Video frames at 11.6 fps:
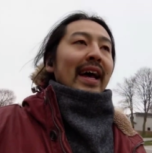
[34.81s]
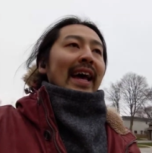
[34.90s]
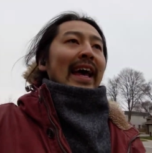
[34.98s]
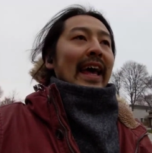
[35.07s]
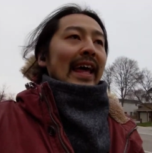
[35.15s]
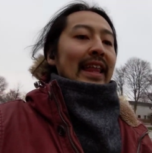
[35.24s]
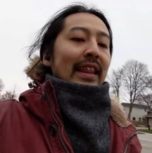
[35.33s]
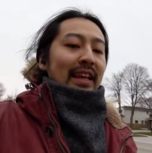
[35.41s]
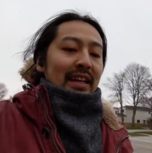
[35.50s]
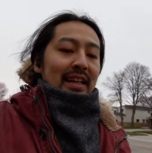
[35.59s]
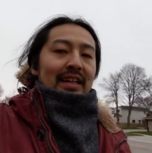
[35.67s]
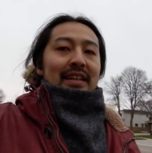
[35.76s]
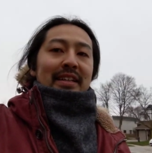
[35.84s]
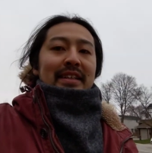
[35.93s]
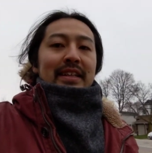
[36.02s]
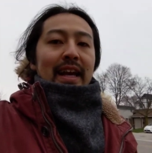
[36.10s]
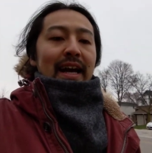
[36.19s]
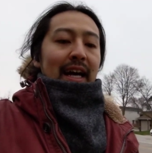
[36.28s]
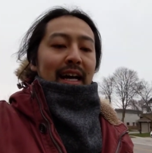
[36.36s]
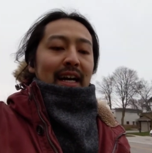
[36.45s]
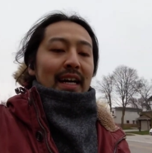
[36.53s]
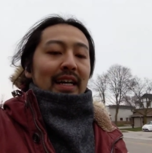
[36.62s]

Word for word: And yeah,